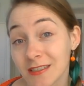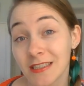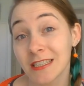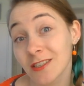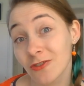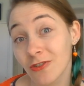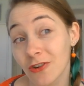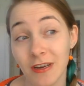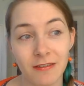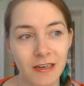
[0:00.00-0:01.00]
it's
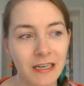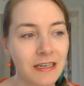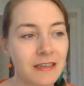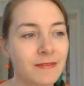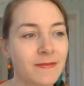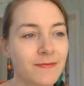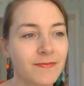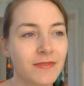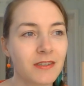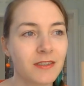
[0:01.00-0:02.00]
Corona, right?
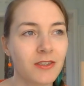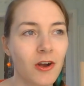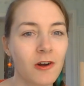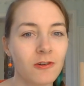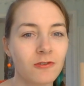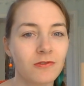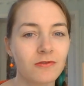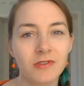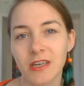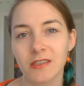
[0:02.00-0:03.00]
So
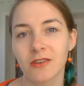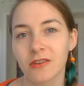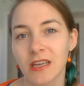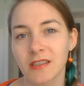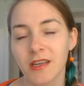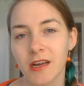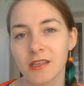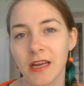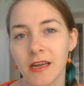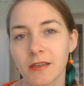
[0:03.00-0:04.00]
there's no King's Day
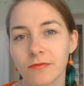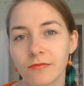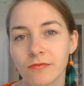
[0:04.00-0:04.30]
today.